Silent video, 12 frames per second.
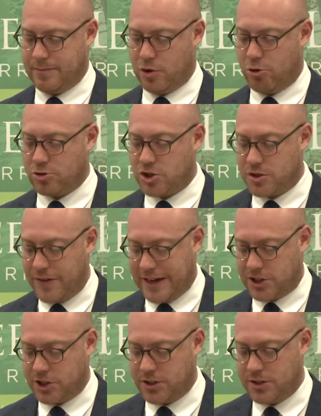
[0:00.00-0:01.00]
causes of
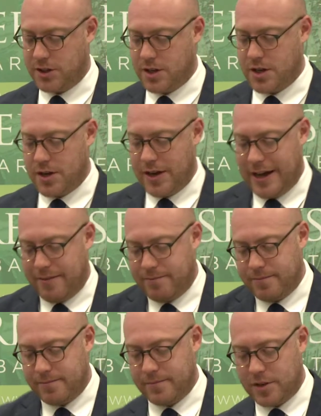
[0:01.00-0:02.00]
action
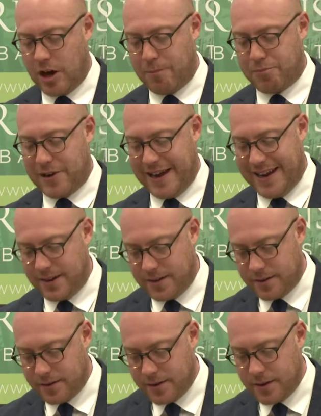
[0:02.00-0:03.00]
comprehend,